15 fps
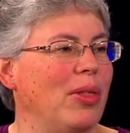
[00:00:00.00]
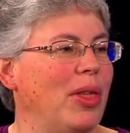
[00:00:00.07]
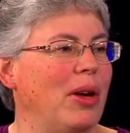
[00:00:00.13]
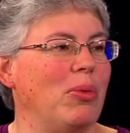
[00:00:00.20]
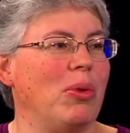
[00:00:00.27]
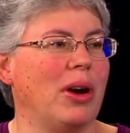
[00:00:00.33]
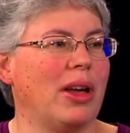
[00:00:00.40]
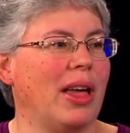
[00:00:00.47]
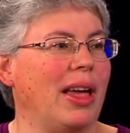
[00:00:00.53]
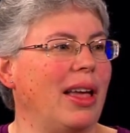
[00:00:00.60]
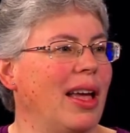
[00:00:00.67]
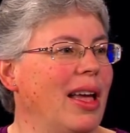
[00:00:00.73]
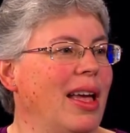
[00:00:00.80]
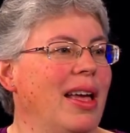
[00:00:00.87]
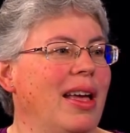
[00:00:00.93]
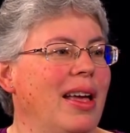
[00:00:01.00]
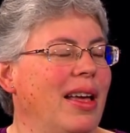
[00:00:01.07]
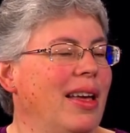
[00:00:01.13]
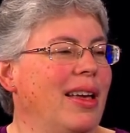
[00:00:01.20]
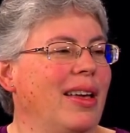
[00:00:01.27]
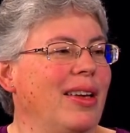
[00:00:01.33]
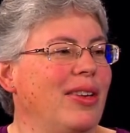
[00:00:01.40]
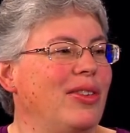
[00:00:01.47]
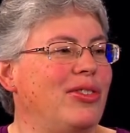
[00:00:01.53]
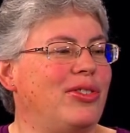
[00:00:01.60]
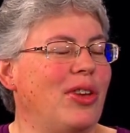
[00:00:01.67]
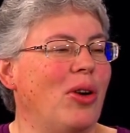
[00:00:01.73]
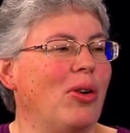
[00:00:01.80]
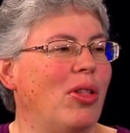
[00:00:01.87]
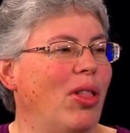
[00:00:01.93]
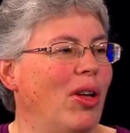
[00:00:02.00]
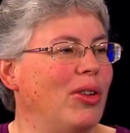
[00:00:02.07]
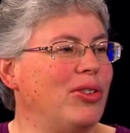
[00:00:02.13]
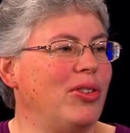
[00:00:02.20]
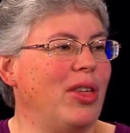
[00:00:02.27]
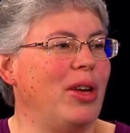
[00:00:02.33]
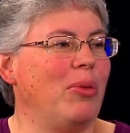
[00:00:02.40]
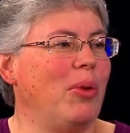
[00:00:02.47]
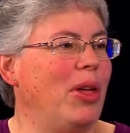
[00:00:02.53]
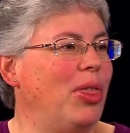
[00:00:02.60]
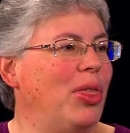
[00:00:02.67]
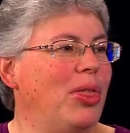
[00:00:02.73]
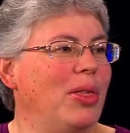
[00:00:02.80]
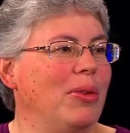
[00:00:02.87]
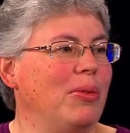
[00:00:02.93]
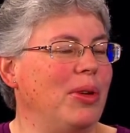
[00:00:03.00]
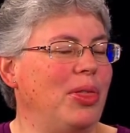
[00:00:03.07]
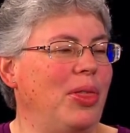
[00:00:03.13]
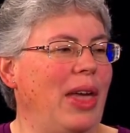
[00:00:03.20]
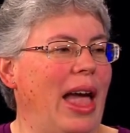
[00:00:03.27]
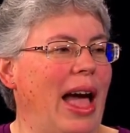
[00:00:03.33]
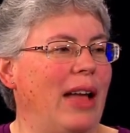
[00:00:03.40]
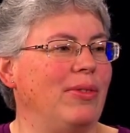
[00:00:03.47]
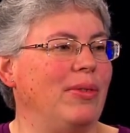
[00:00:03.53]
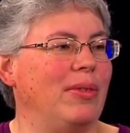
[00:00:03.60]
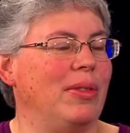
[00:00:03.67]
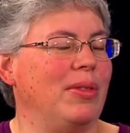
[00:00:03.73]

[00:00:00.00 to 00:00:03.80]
They're working so closely with, with the ad,